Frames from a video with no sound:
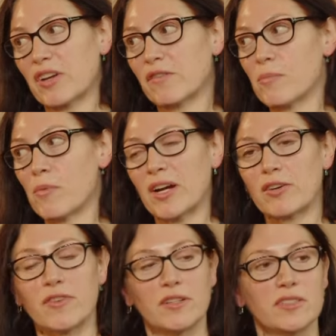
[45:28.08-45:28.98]
given him a
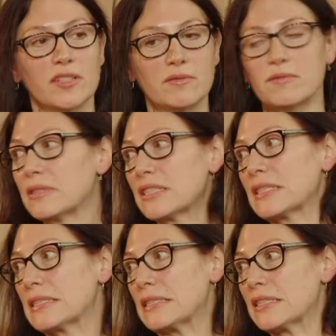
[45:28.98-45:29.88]
microphone, so
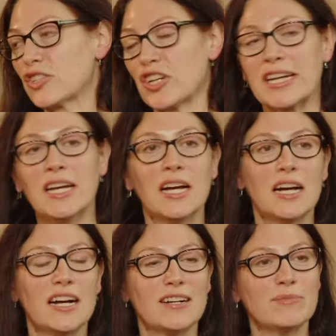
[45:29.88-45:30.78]
Sorry.
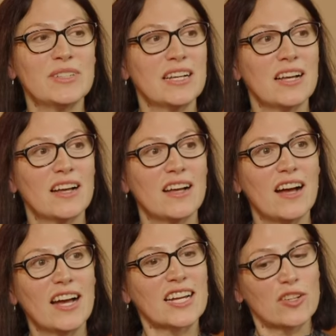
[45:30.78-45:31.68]

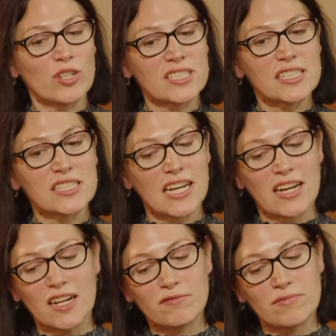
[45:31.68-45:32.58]
I can honestly say
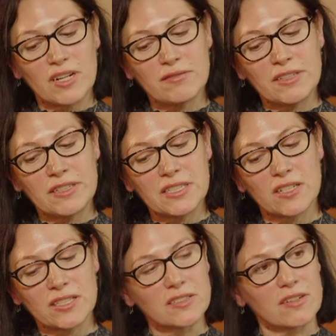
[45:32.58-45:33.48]
I reread
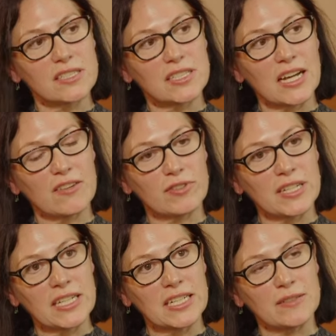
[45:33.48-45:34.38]
Darkest Rising every
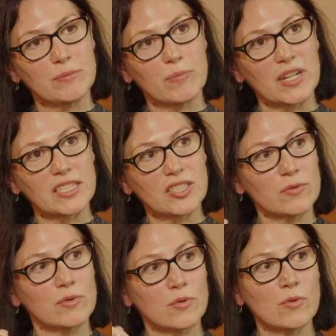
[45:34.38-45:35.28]
year, but I
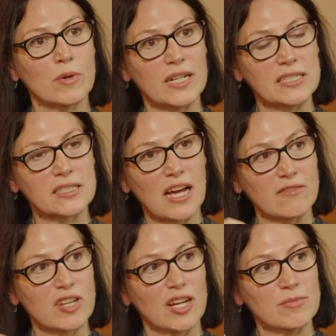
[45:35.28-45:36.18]
don't always have
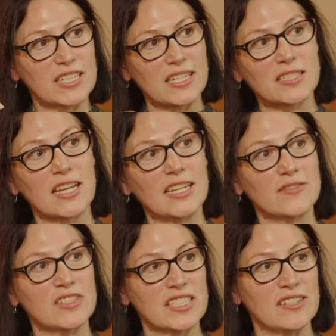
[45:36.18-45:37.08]
time to get to the end of
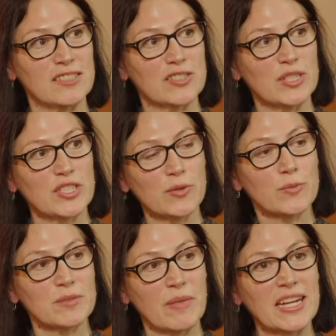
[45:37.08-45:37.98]
the series. So I don't
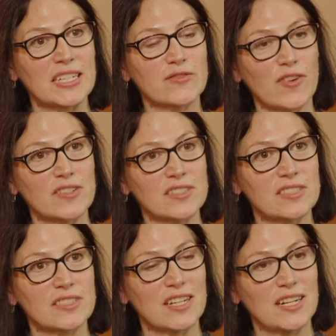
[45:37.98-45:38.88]
always make it as far as
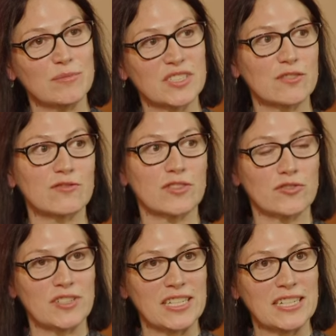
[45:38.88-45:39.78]
Silver on the
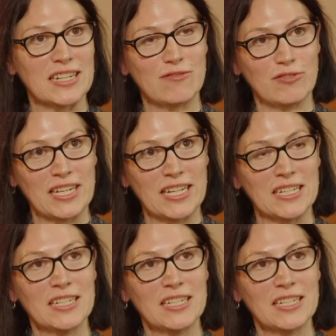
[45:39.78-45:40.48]
Tree every year.